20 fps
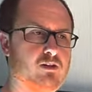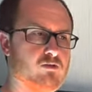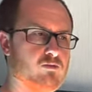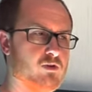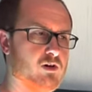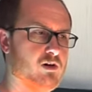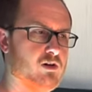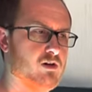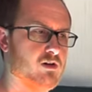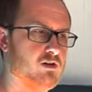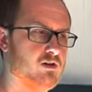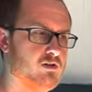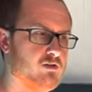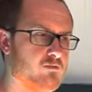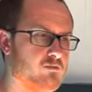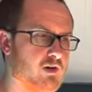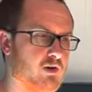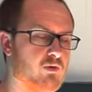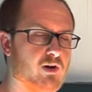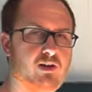Well,
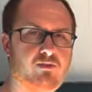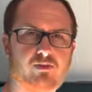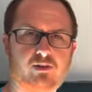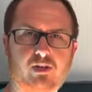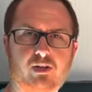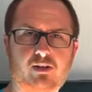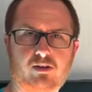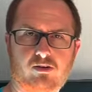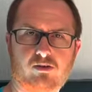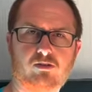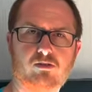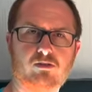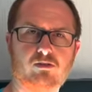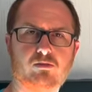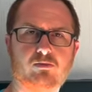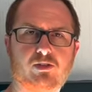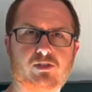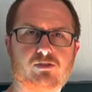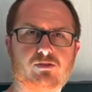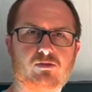my wife and I are a little
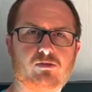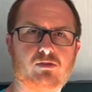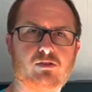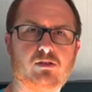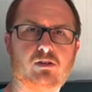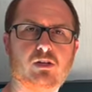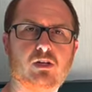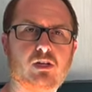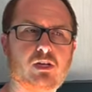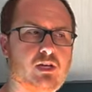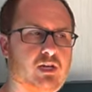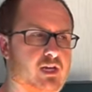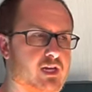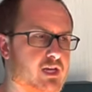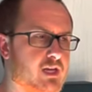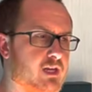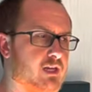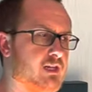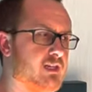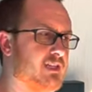bit shorter,
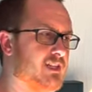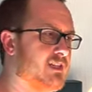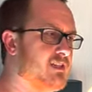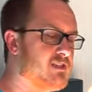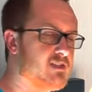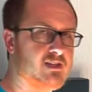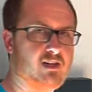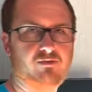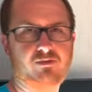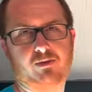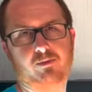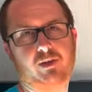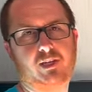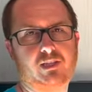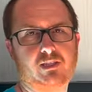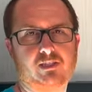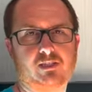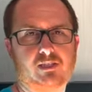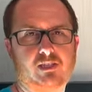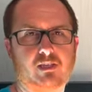and it is tough to make
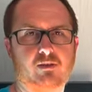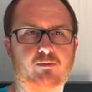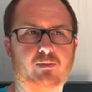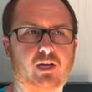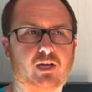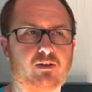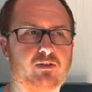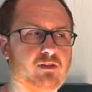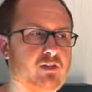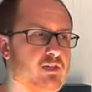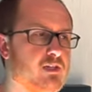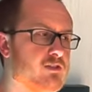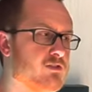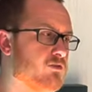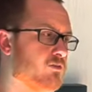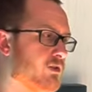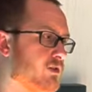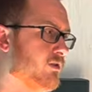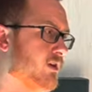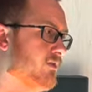this king bed.
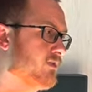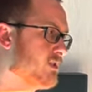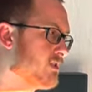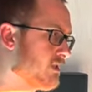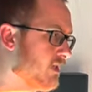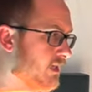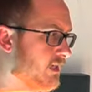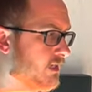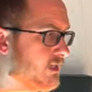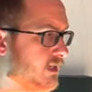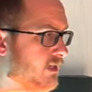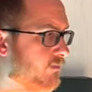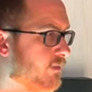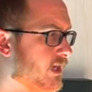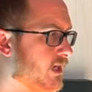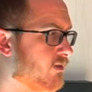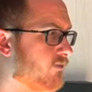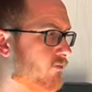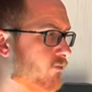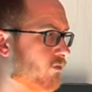So have to slide it kind of
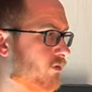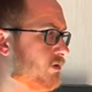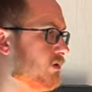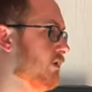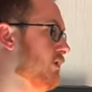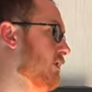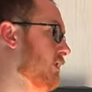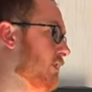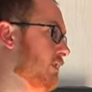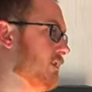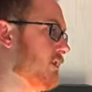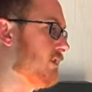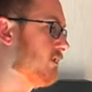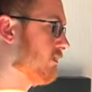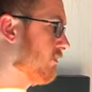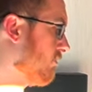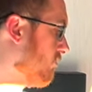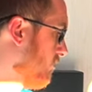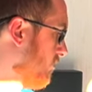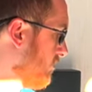back and forth so that you can tuck
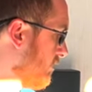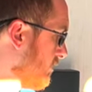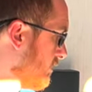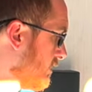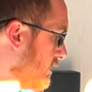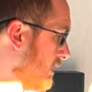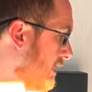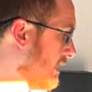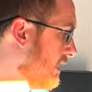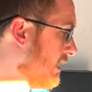the corners.